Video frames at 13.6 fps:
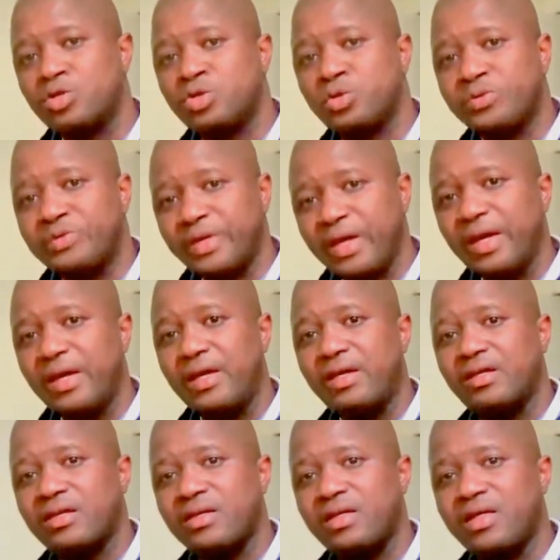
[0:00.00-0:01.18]
Today,
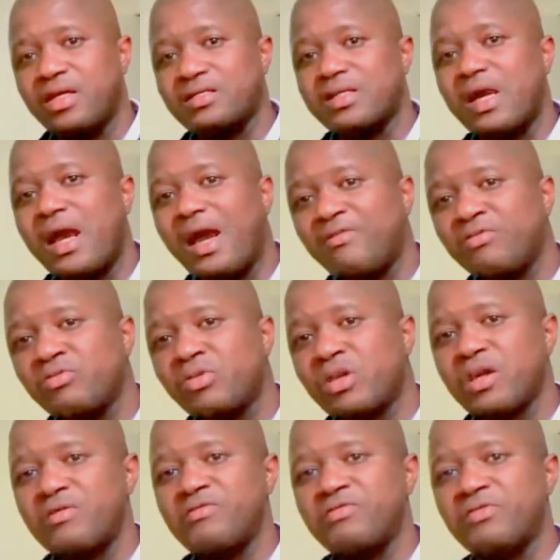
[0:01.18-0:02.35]
as I
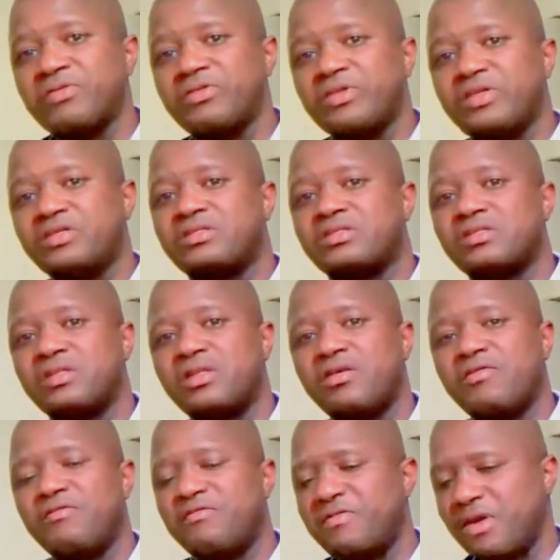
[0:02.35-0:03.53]
advocate for this
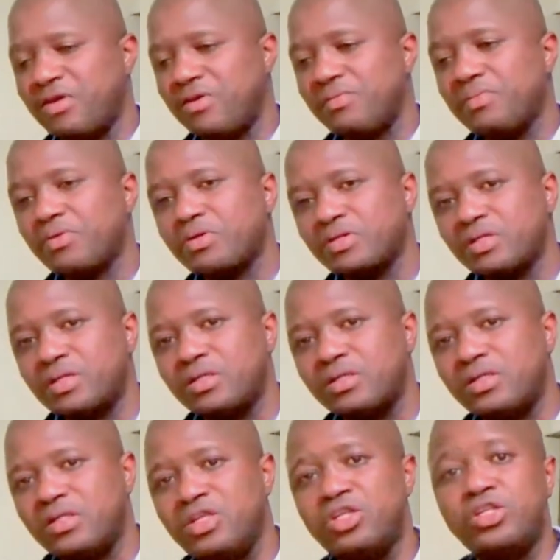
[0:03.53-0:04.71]
very important
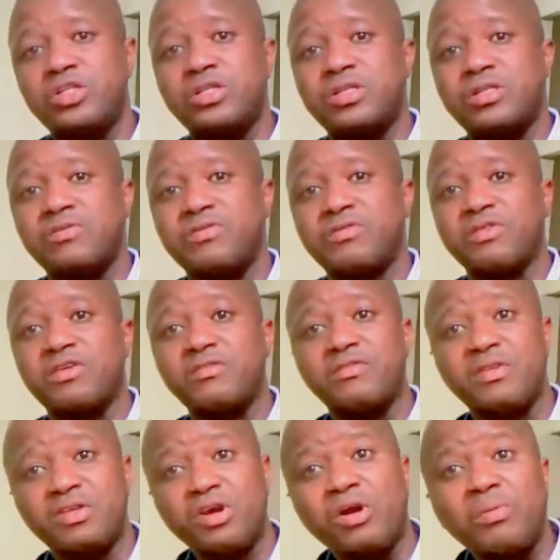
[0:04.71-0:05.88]
initiative of
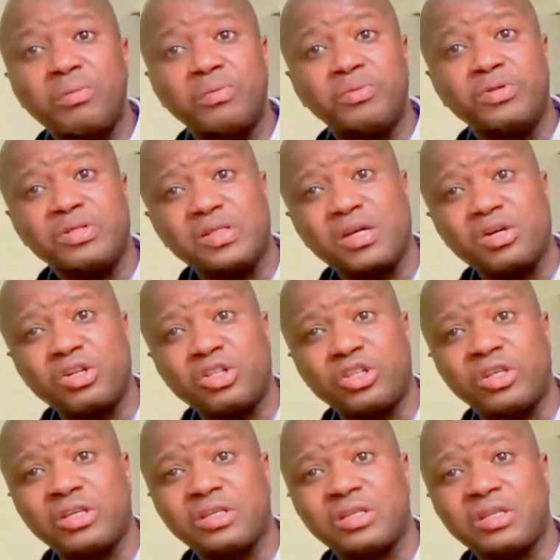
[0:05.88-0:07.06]
giving young people a second
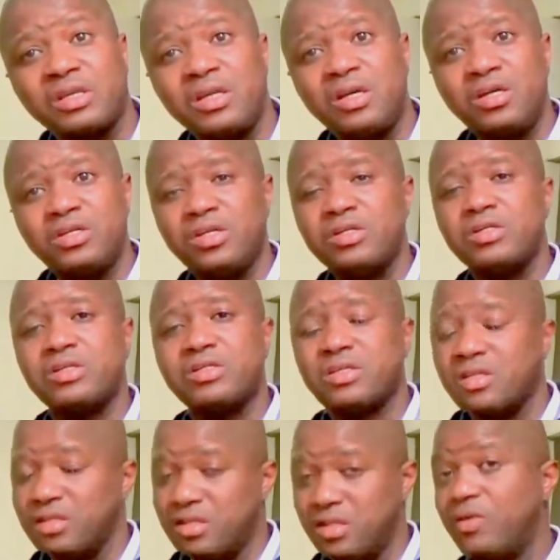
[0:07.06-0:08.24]
chance, not
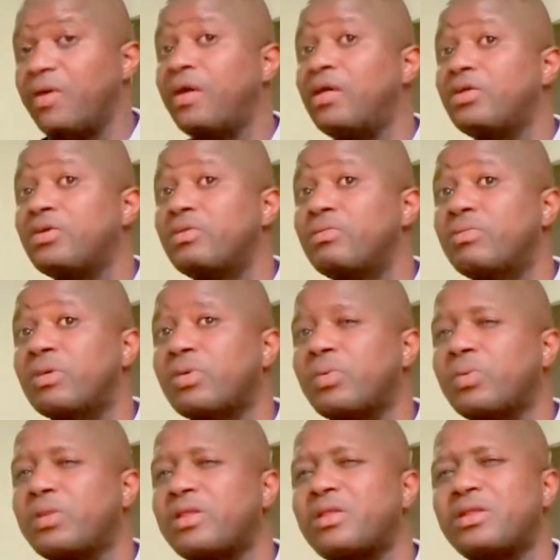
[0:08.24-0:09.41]
just in Sierra Leone, but
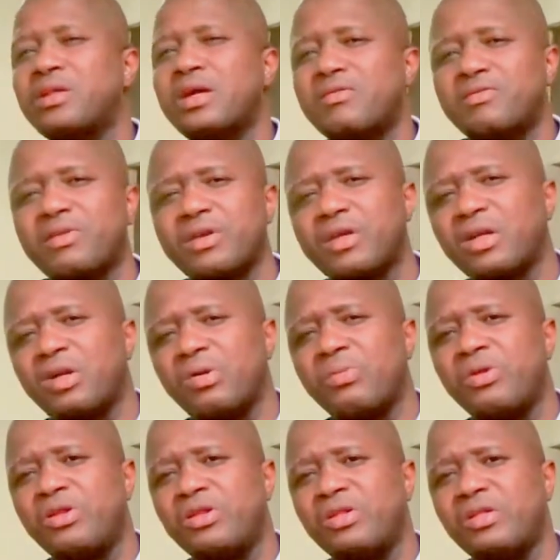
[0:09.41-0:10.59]
within the African
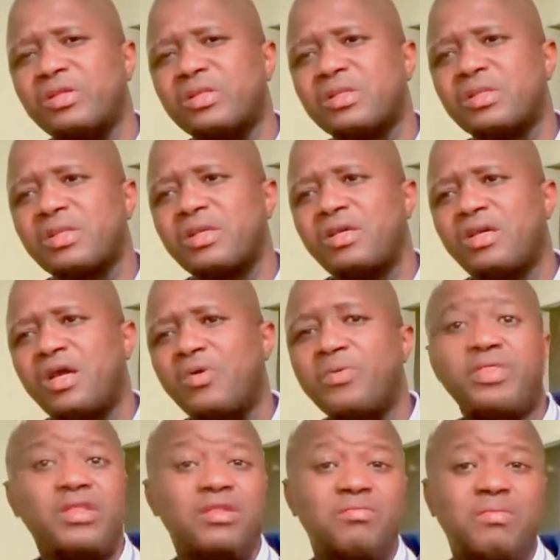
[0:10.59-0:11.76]
communities and
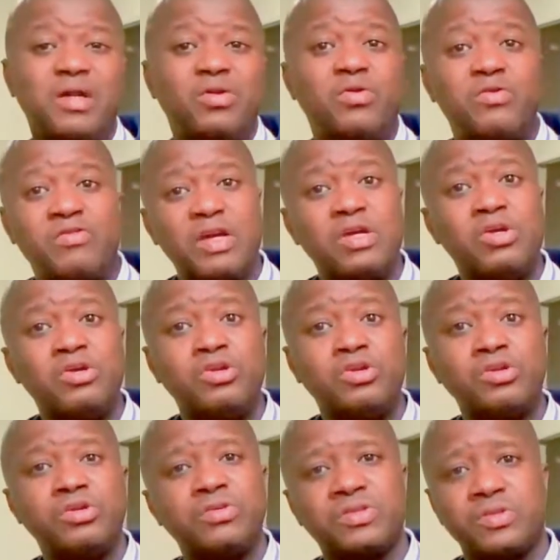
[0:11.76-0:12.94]
within the Mano River
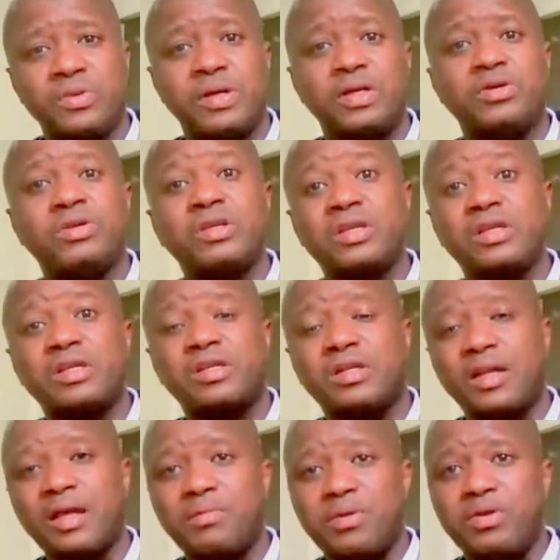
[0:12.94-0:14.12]
Union of Sierra Leone, Guinea,
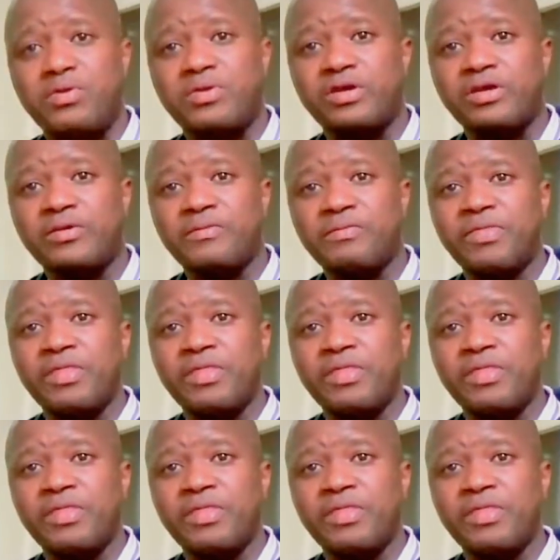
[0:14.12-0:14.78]
and Liberia,